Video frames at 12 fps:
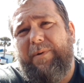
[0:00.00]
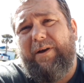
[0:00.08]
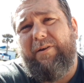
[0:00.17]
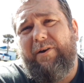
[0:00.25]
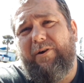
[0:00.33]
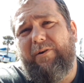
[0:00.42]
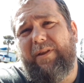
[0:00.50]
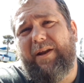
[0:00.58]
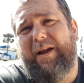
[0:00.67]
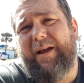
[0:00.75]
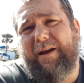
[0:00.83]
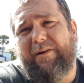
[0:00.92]
y'all know
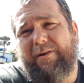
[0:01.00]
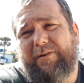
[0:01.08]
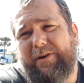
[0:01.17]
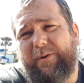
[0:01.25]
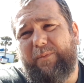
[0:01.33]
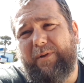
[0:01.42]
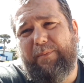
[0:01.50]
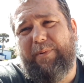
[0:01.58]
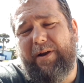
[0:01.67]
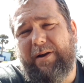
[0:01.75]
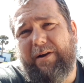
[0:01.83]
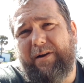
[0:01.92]
that I got hooked up with a
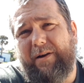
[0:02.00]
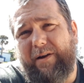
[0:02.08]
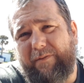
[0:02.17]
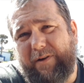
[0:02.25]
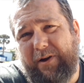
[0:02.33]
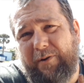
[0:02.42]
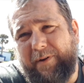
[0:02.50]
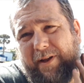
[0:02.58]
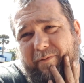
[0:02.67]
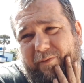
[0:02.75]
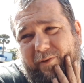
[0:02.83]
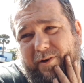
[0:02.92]
pair of
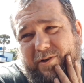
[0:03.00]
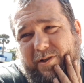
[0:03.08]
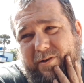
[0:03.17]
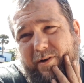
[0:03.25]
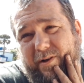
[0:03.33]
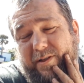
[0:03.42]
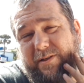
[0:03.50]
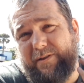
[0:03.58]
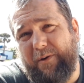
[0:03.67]
Coney front struts,